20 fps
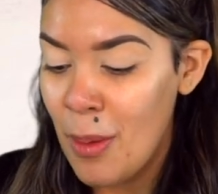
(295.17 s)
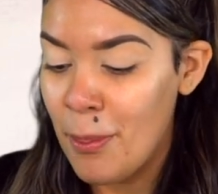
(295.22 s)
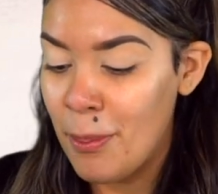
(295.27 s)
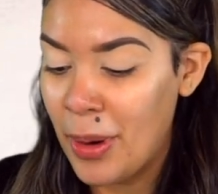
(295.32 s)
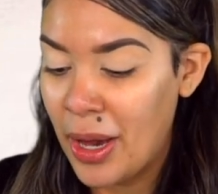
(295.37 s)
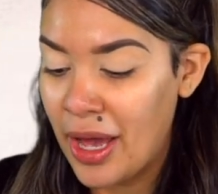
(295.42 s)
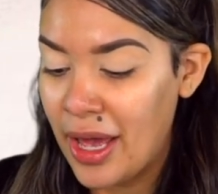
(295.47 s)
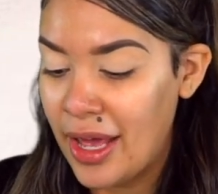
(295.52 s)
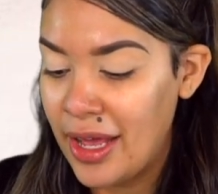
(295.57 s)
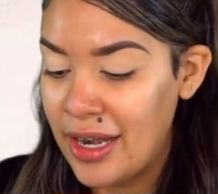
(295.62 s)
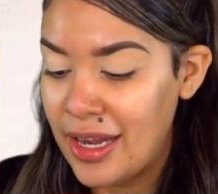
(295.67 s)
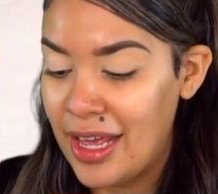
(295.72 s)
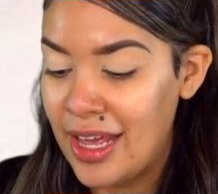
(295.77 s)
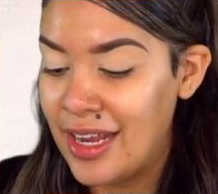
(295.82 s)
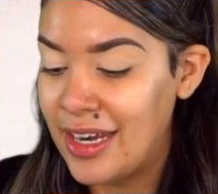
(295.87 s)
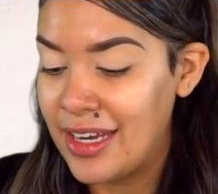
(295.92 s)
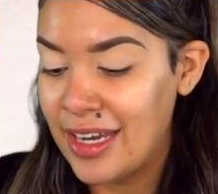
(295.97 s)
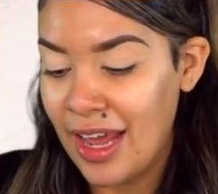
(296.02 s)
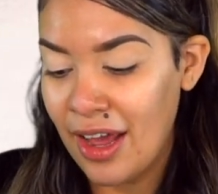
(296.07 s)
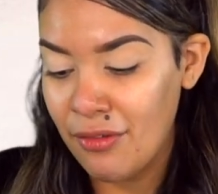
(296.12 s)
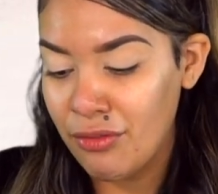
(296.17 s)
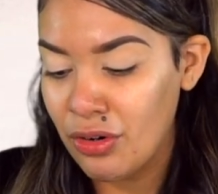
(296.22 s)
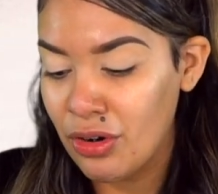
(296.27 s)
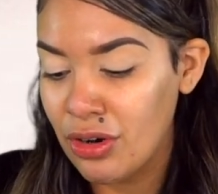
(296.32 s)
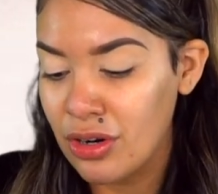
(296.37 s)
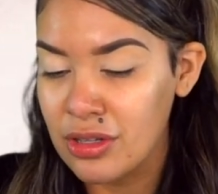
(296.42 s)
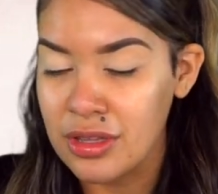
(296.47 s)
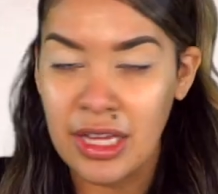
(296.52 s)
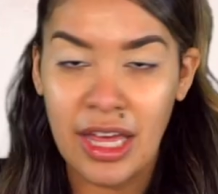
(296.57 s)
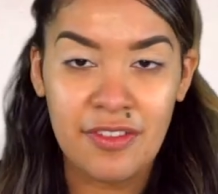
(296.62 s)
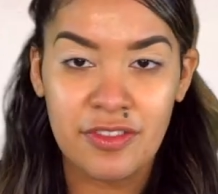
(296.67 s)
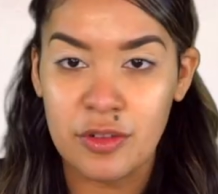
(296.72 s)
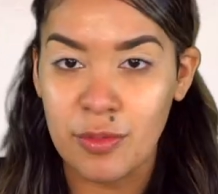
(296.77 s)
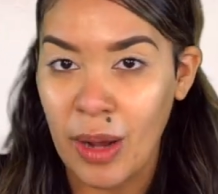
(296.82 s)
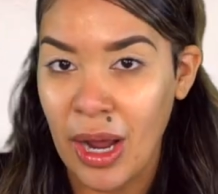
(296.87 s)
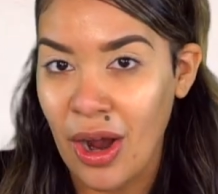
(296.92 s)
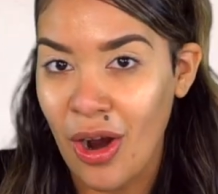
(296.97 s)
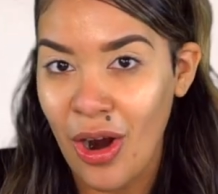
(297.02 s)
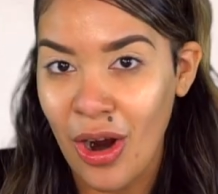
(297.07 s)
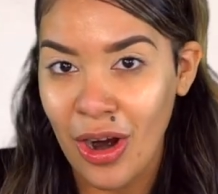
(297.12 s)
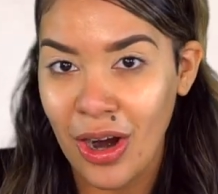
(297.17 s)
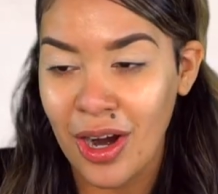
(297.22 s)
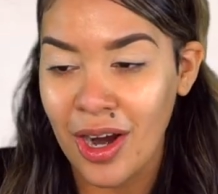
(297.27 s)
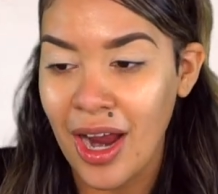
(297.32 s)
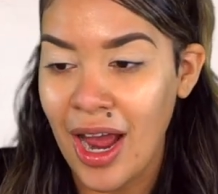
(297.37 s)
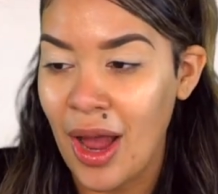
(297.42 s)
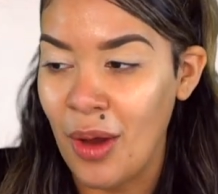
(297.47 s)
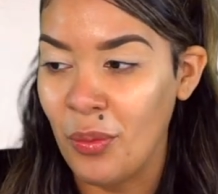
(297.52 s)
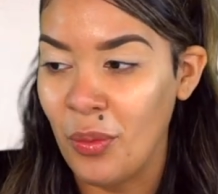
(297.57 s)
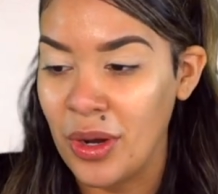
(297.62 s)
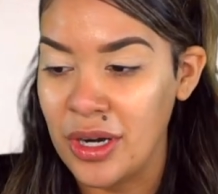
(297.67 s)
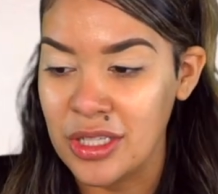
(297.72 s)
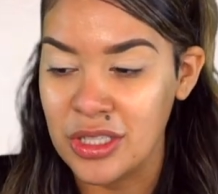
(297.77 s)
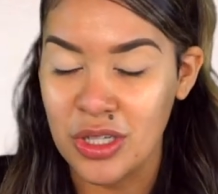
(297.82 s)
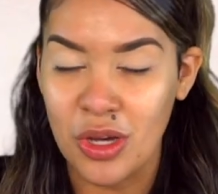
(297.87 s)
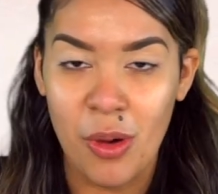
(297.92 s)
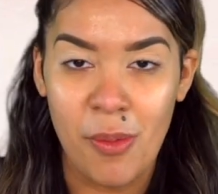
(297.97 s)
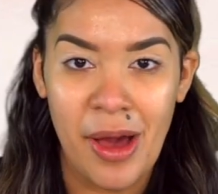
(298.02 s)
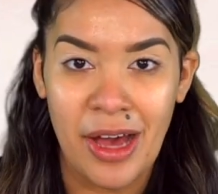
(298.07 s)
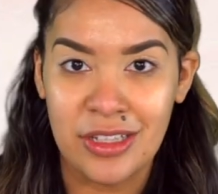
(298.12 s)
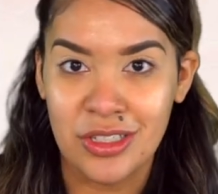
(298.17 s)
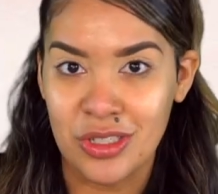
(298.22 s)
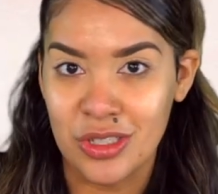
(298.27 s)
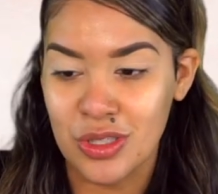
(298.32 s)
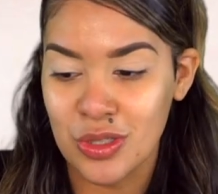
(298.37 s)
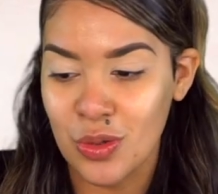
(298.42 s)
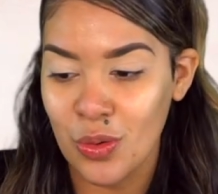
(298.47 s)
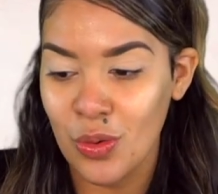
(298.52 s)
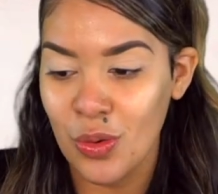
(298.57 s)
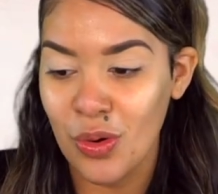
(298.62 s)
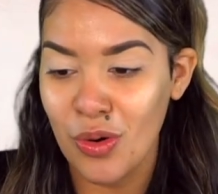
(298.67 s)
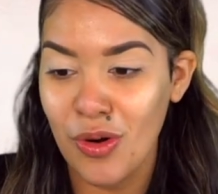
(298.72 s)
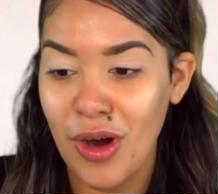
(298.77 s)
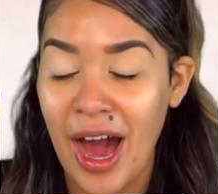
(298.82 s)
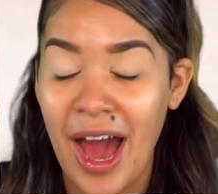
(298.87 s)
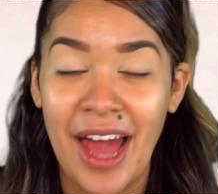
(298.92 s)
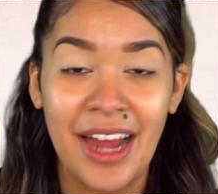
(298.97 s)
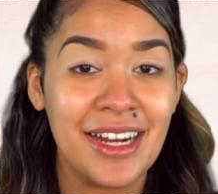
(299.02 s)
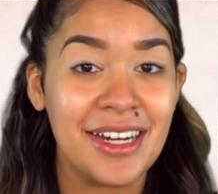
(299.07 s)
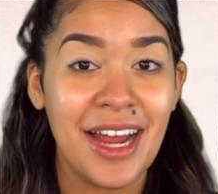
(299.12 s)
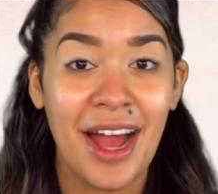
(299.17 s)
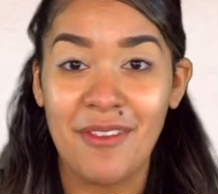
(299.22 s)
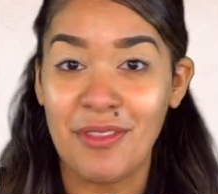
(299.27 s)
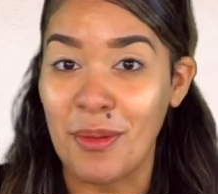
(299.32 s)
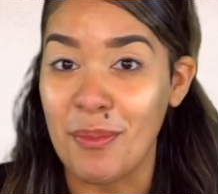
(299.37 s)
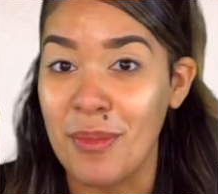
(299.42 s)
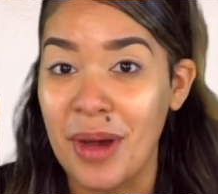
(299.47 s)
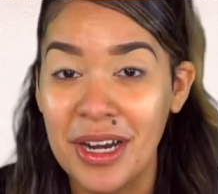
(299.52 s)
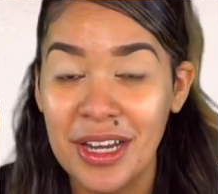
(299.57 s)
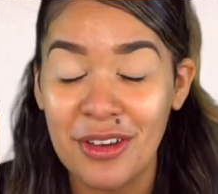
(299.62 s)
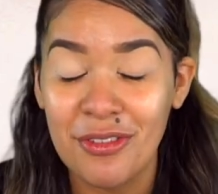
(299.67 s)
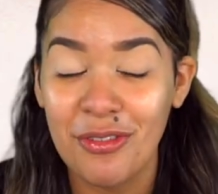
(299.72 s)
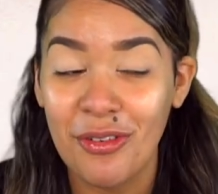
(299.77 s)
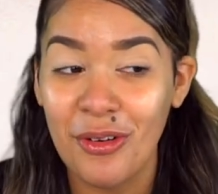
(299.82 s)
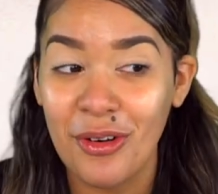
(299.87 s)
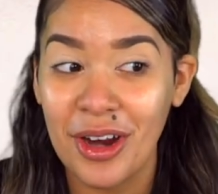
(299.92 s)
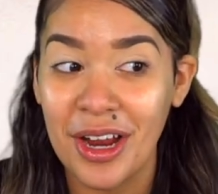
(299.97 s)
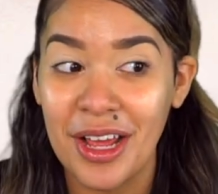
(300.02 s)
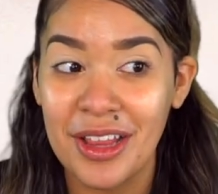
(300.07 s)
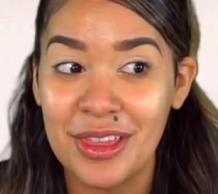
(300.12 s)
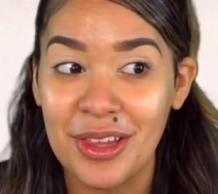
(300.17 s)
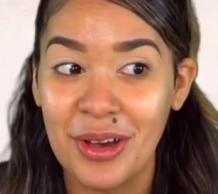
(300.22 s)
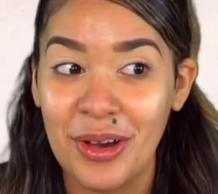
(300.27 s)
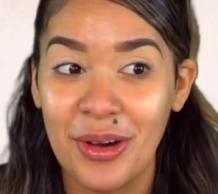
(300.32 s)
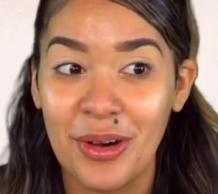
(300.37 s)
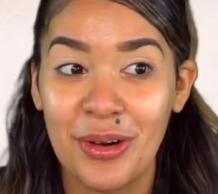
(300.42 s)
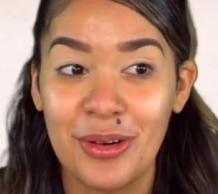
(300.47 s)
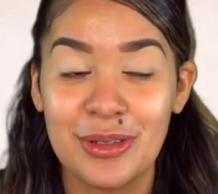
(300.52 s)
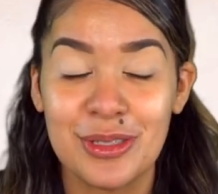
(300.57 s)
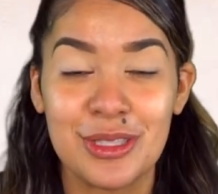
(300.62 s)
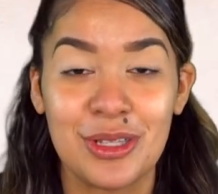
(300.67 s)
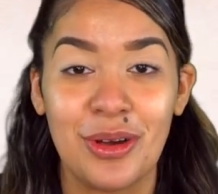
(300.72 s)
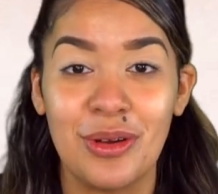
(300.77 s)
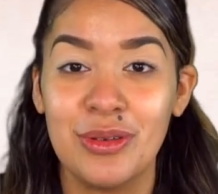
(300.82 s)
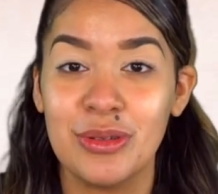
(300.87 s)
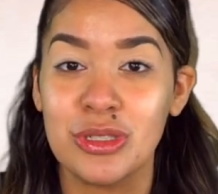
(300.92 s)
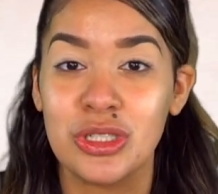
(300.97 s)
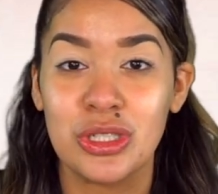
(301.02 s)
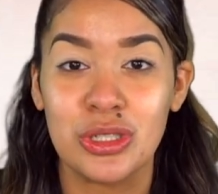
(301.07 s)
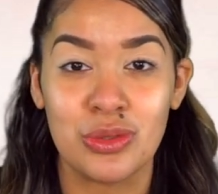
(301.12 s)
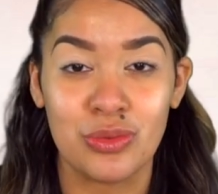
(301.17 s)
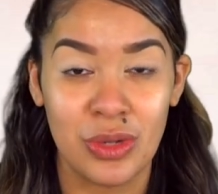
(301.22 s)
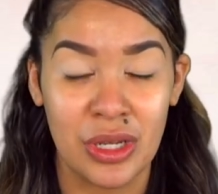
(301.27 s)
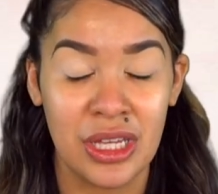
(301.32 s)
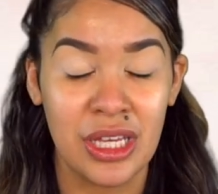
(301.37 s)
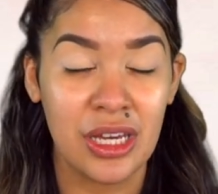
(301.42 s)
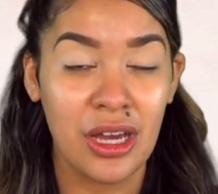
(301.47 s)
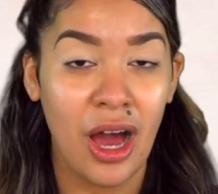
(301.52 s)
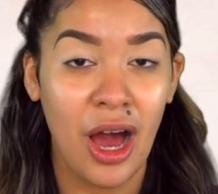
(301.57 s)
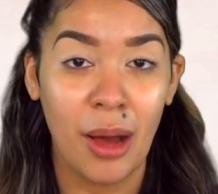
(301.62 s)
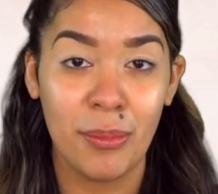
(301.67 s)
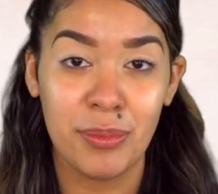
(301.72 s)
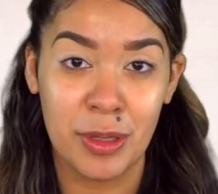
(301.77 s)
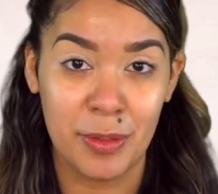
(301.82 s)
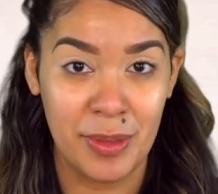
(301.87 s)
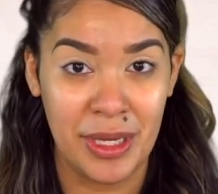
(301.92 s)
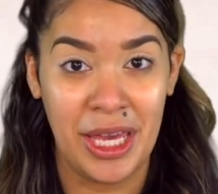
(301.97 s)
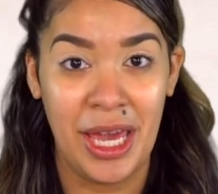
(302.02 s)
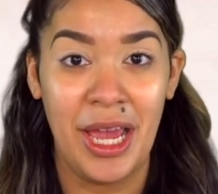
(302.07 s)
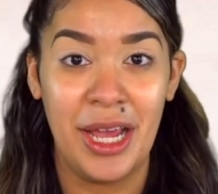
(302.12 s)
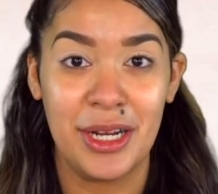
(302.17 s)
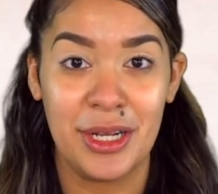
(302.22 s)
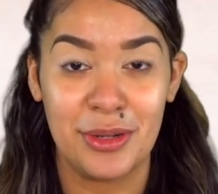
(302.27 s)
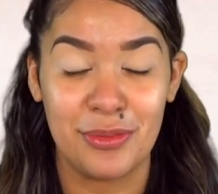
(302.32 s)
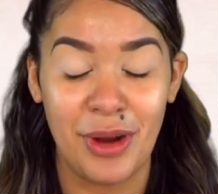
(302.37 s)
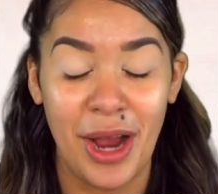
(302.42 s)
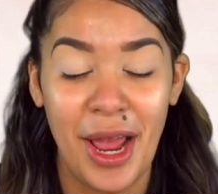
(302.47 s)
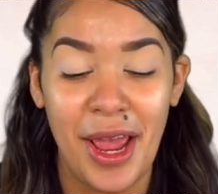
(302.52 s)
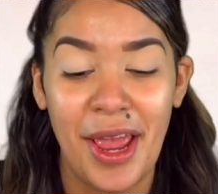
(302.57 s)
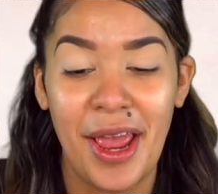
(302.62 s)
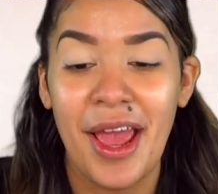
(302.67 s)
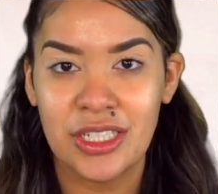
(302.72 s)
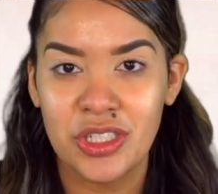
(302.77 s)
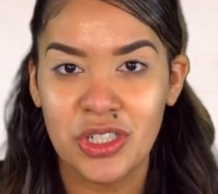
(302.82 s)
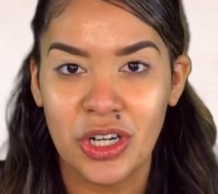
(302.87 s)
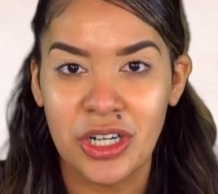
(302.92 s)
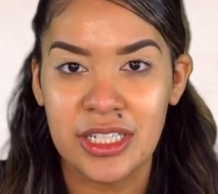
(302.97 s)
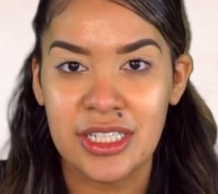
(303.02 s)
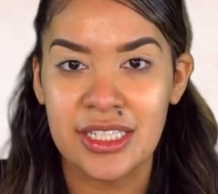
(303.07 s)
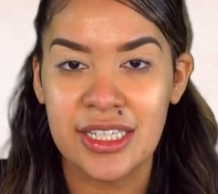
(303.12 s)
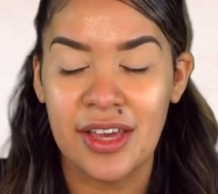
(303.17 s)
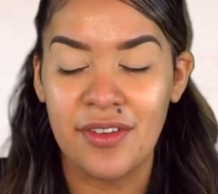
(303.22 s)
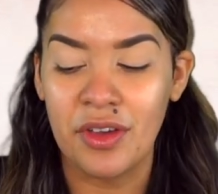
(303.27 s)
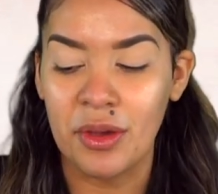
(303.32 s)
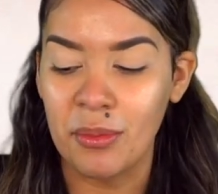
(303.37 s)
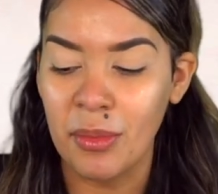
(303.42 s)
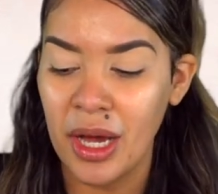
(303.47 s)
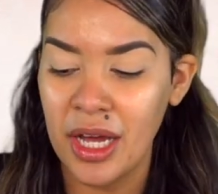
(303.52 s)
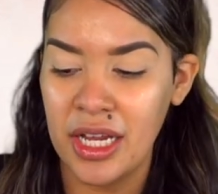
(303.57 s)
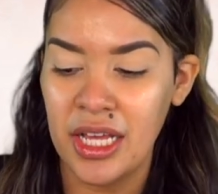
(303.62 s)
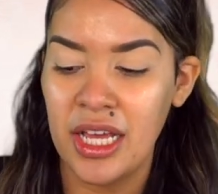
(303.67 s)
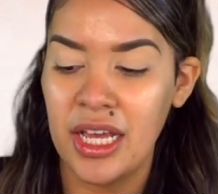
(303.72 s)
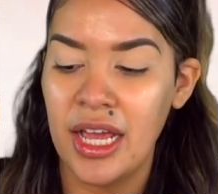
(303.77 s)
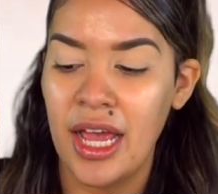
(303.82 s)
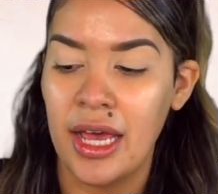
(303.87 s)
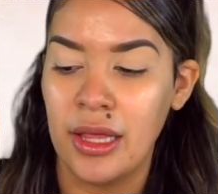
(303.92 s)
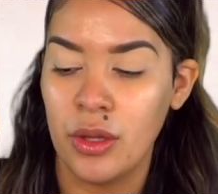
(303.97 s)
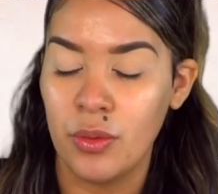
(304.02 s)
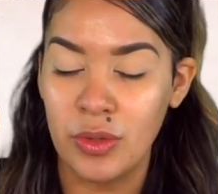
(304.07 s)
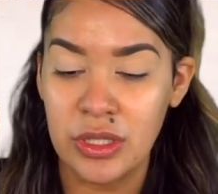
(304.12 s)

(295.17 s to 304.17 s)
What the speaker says: But it never left my heart. I wanted to go back to school. I didn't have the money for it though. So it was just really complicated, right? I started saving money. And the